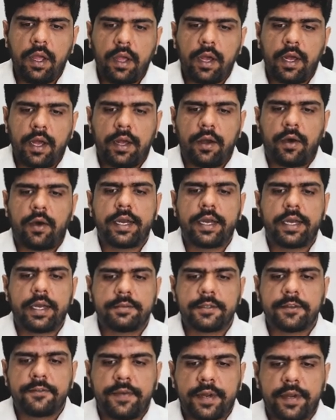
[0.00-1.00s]
Uh, or in
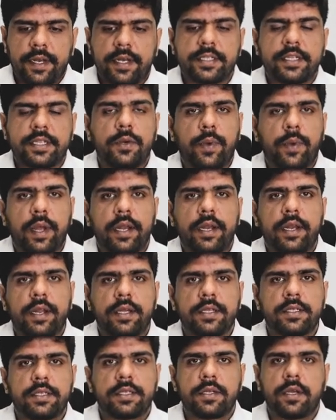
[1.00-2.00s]
terms of fitness and
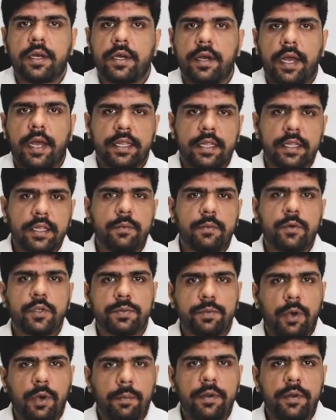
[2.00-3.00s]
wellness, uh, I think the
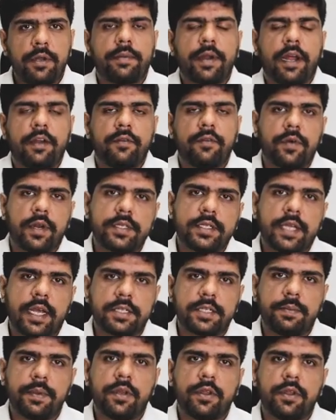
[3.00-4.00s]
most popular brand for us
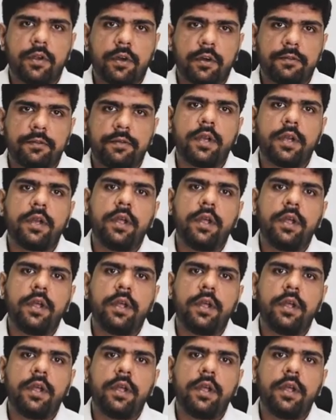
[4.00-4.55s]
has been CureFit.